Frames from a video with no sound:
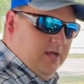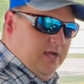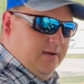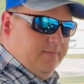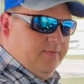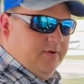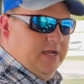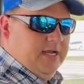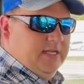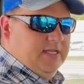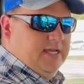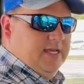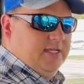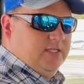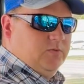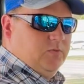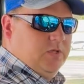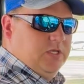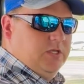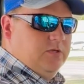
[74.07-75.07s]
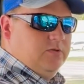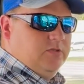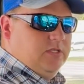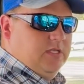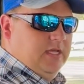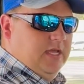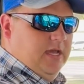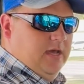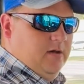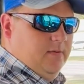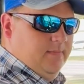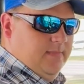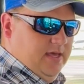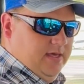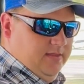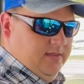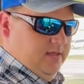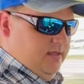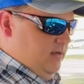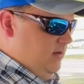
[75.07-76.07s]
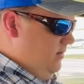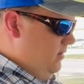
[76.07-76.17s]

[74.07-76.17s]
air brake test. We use the Gale method.